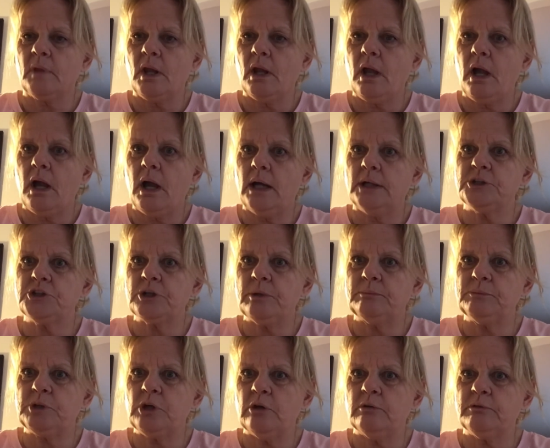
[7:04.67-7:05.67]
I
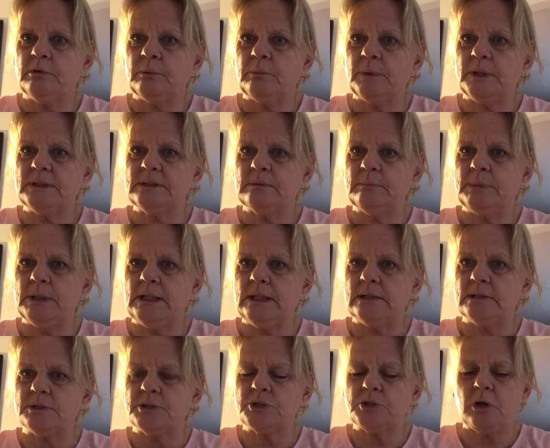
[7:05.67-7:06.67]
jumped over and went to
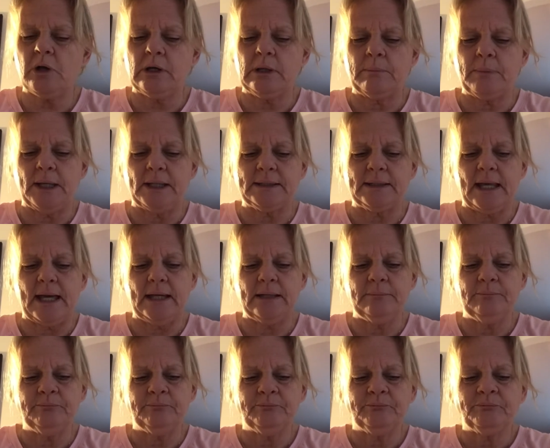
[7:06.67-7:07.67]
beans. Sorry about
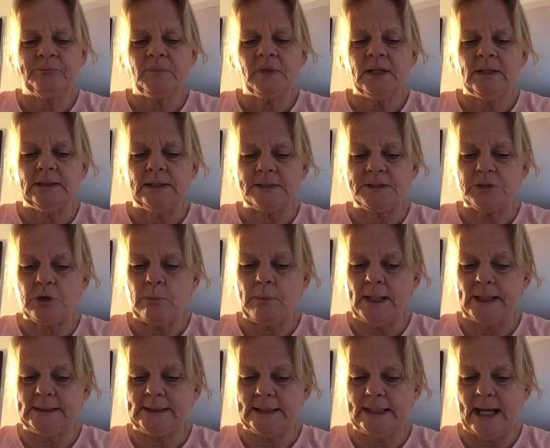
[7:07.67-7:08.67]
that. Let's go
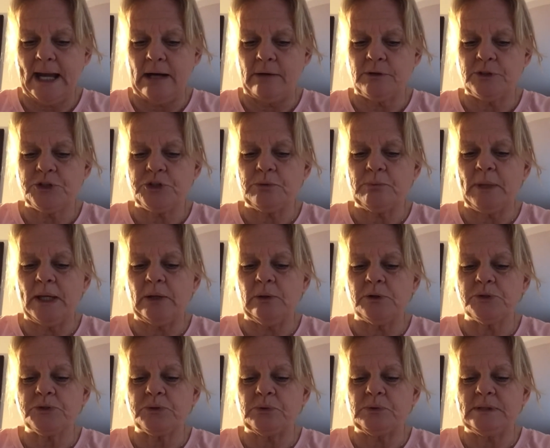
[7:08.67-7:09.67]
back to carrots. You may
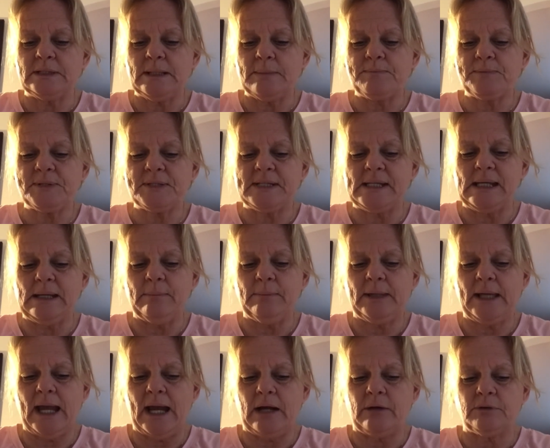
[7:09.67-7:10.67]
also dip steamed
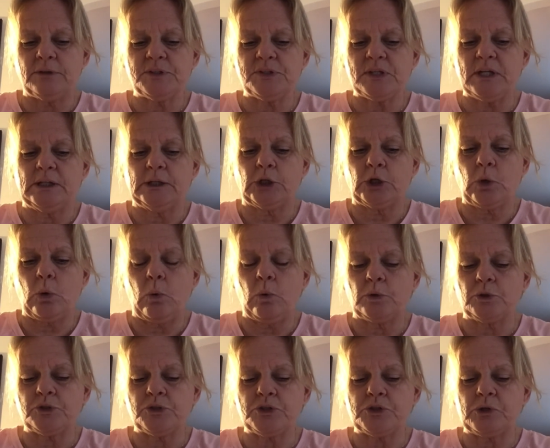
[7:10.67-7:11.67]
carrots in a
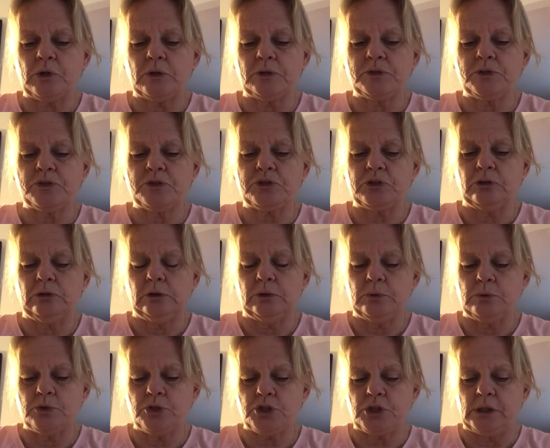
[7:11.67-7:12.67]
cornstarch
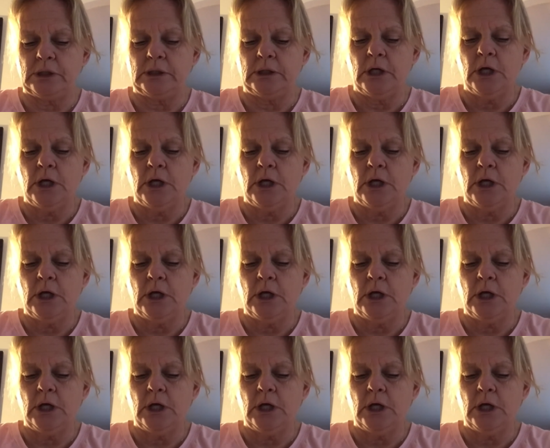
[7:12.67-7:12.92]
solution.